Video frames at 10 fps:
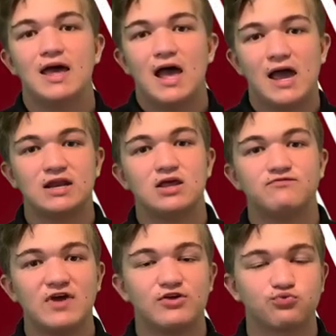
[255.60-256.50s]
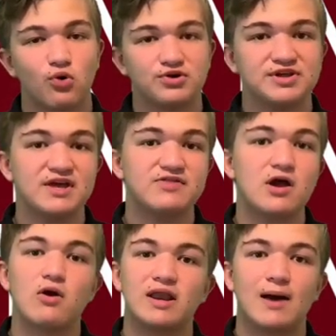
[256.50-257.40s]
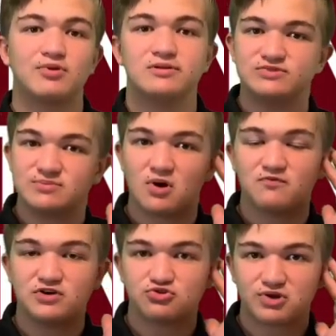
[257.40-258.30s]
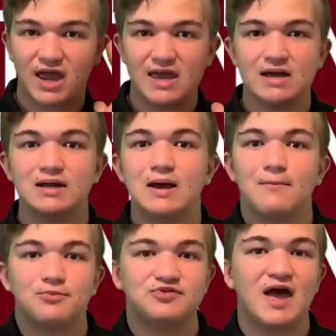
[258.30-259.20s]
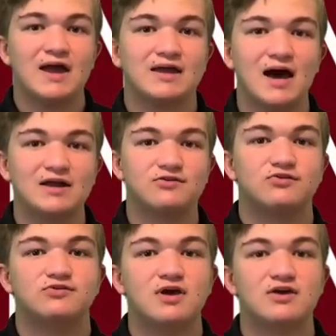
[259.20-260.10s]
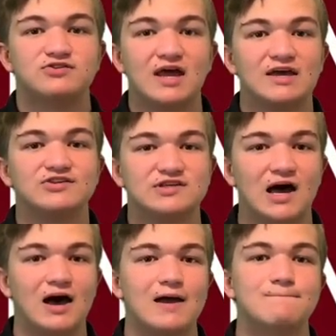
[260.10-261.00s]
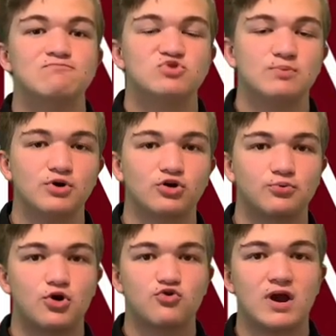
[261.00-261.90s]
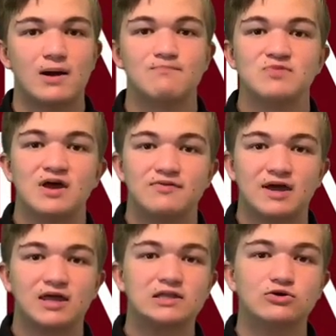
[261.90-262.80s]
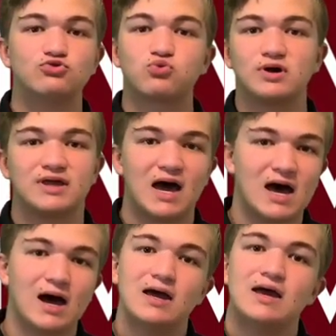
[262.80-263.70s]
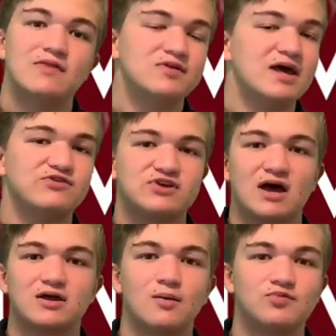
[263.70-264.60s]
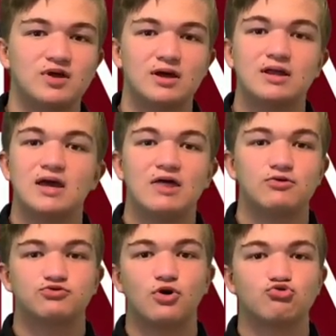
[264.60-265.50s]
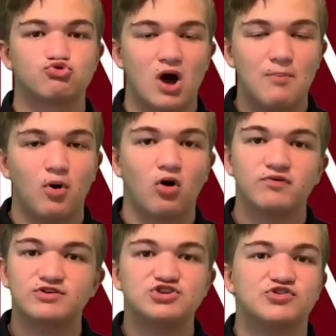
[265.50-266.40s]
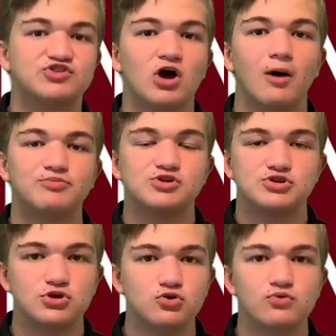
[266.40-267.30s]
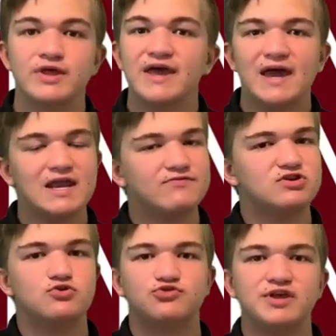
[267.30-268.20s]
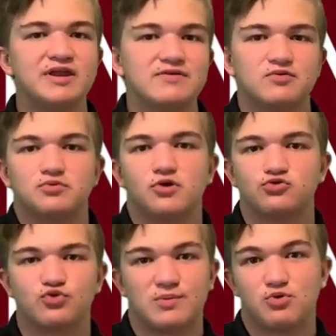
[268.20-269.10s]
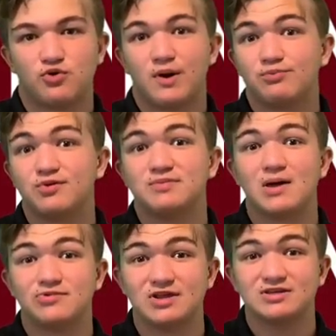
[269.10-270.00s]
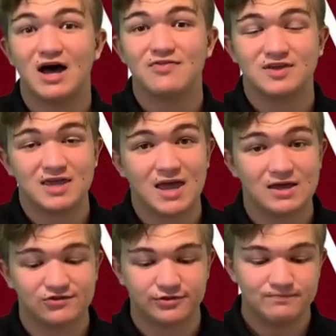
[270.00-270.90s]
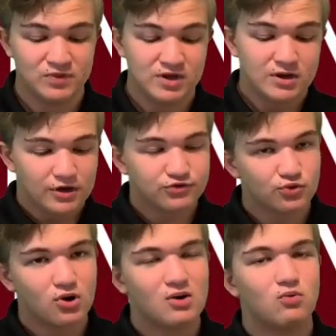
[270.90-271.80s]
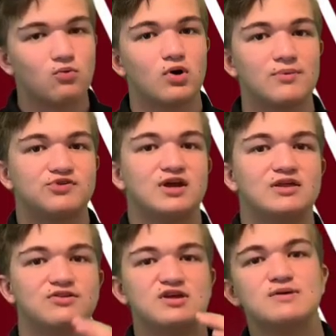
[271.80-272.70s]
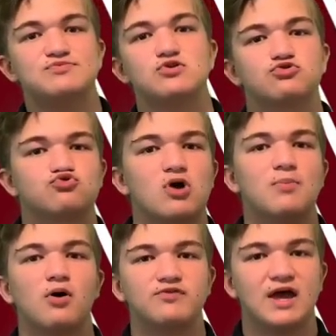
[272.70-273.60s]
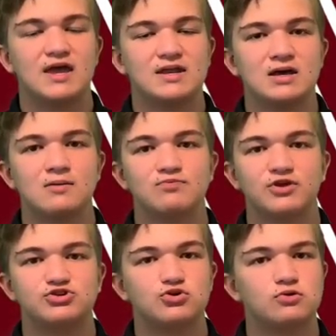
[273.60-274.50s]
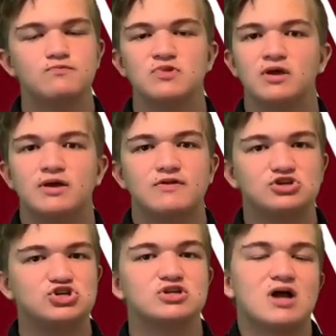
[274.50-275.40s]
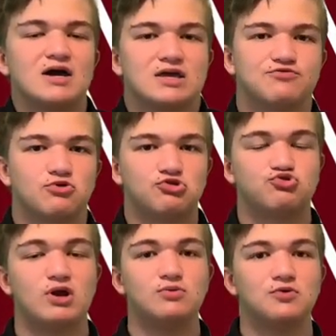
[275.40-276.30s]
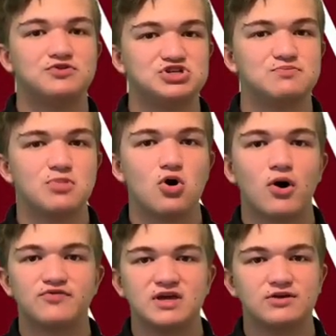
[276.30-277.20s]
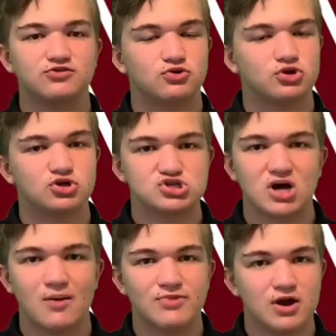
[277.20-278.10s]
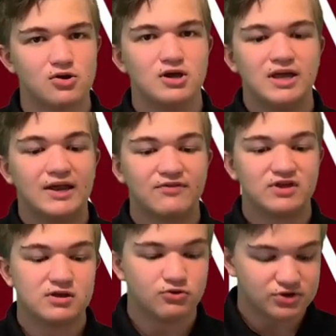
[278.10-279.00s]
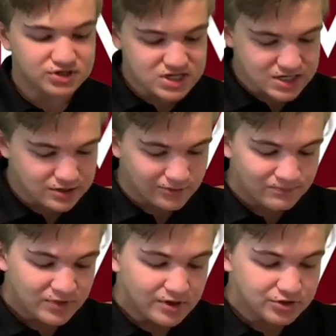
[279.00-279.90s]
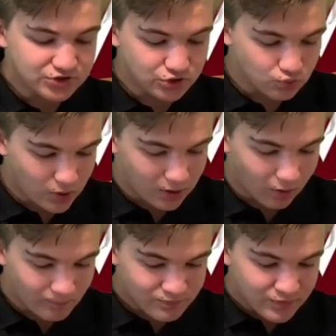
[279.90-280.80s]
A&M fans want to get there, and I believe Jimbo Fisher can, but that kind of success takes time to build a program that can lose one guy, and the next guy comes in, and there's no drop-off. It's just tough to do. And even you see it even with those great programs. Sometimes that's not the case. So what I'm saying is, if there's a drop-off at A&M this year, they should not get frustrated with Jimbo. I think he's doing a good job there, and I think he'll continue to do well.